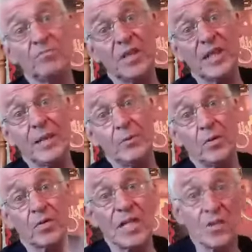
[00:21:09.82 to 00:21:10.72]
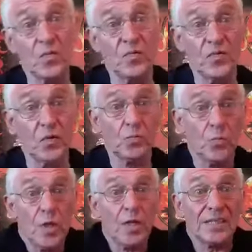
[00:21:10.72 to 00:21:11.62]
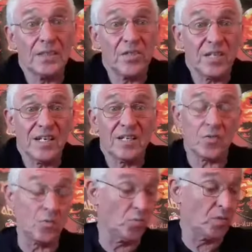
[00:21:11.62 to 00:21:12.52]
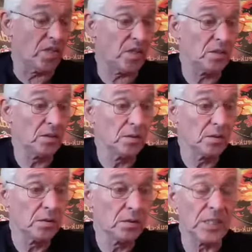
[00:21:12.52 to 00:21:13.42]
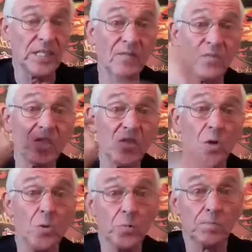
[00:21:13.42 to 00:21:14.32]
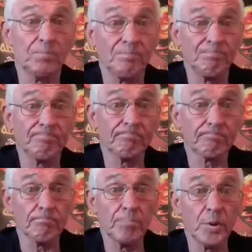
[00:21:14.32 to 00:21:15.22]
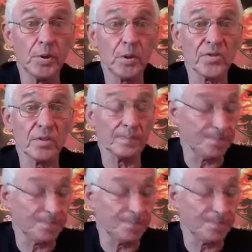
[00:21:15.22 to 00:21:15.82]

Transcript: tables, have some fun. We all have to start somewhere, even this old person.